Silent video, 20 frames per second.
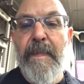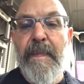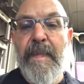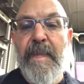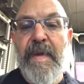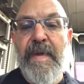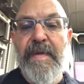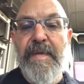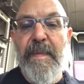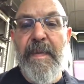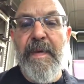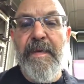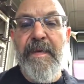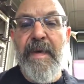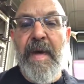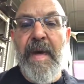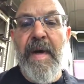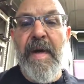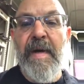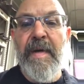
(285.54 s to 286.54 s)
He's
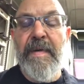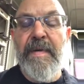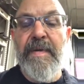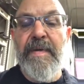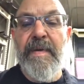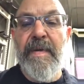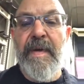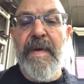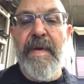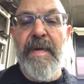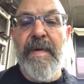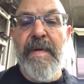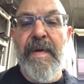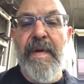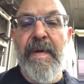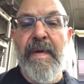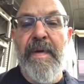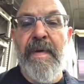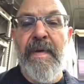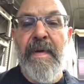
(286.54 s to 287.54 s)
moving on to
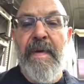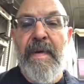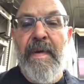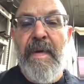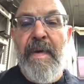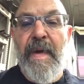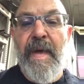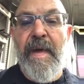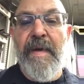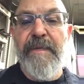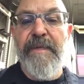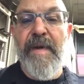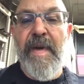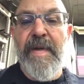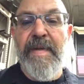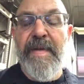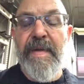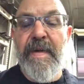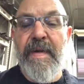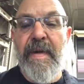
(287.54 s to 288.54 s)
another
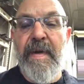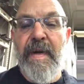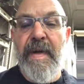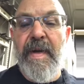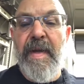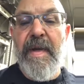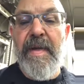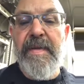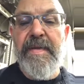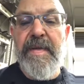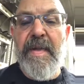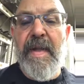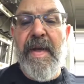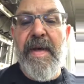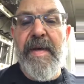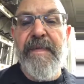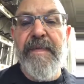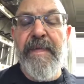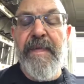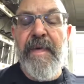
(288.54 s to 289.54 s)
adventure in his
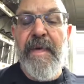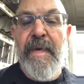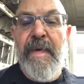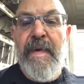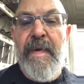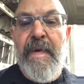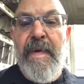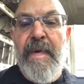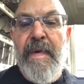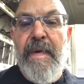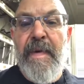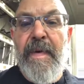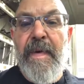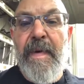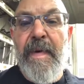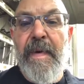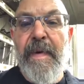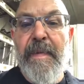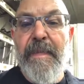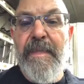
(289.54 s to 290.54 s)
life.
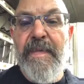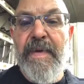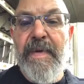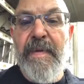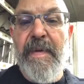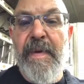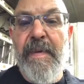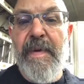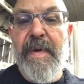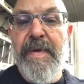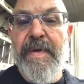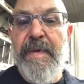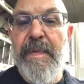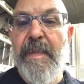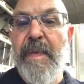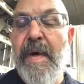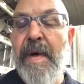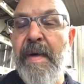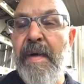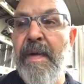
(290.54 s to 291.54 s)
So we wish
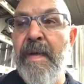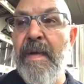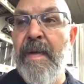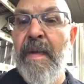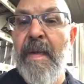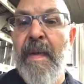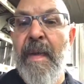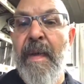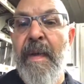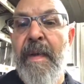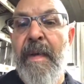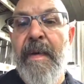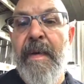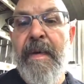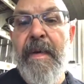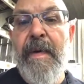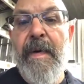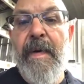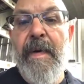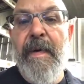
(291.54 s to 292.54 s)
him well.
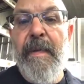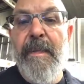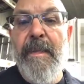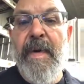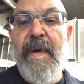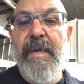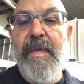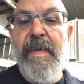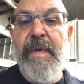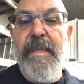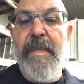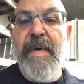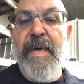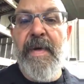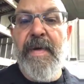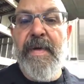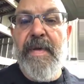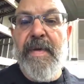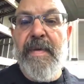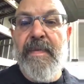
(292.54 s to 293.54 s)
He will
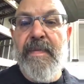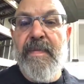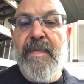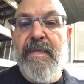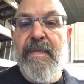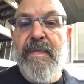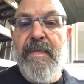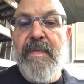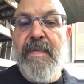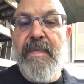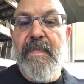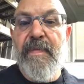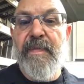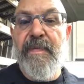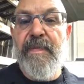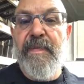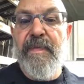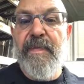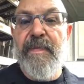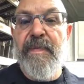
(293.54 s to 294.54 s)
be
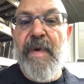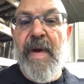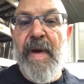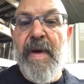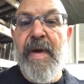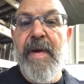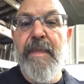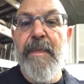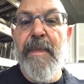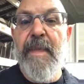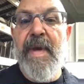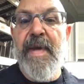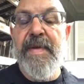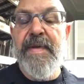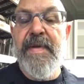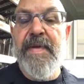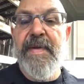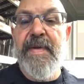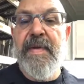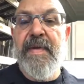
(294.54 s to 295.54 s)
very
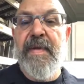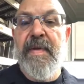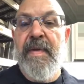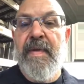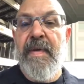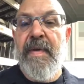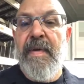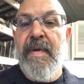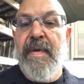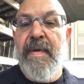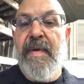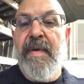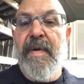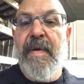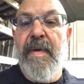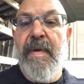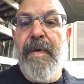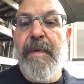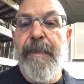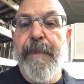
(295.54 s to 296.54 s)
missed.
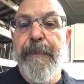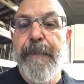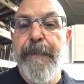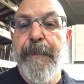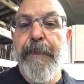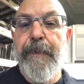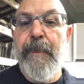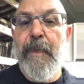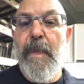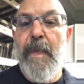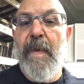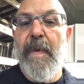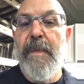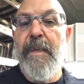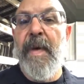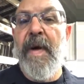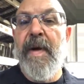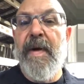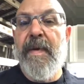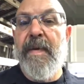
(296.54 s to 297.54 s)

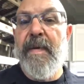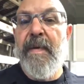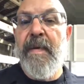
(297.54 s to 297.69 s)
But